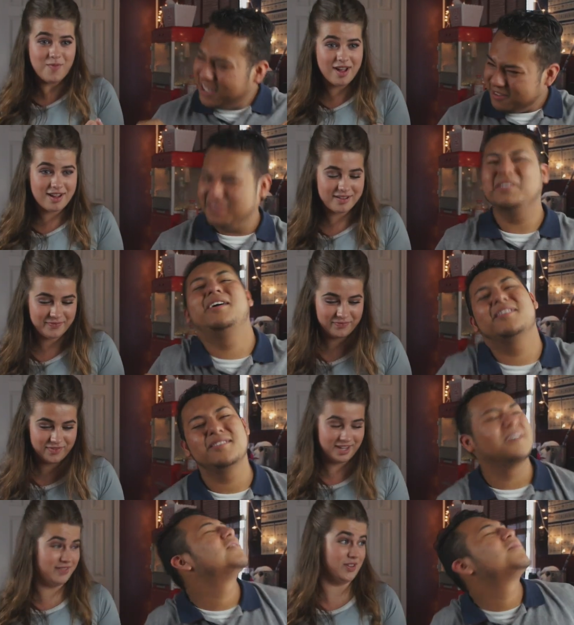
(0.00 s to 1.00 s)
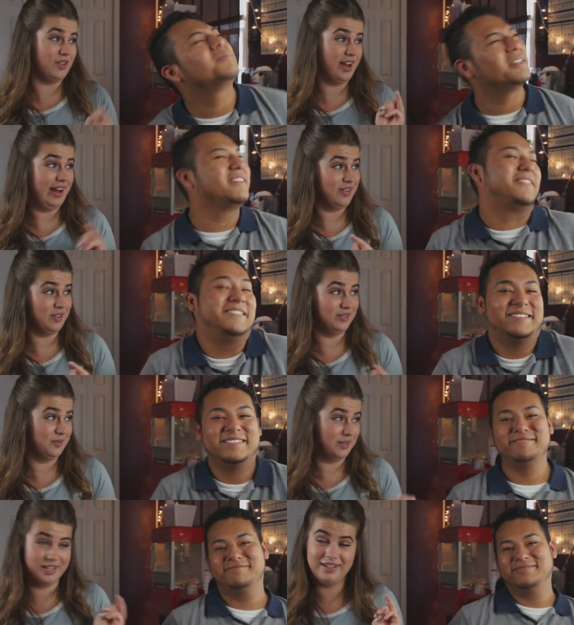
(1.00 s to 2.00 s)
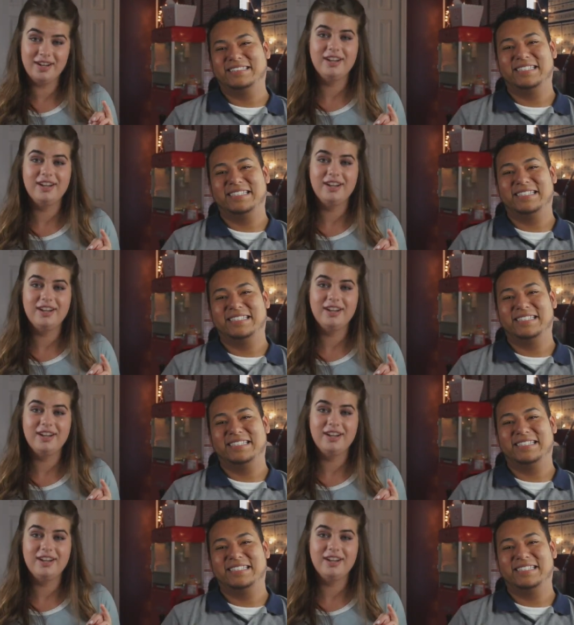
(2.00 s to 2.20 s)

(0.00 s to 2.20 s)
Speaker 1: don't even know how to song those. I don't know how, but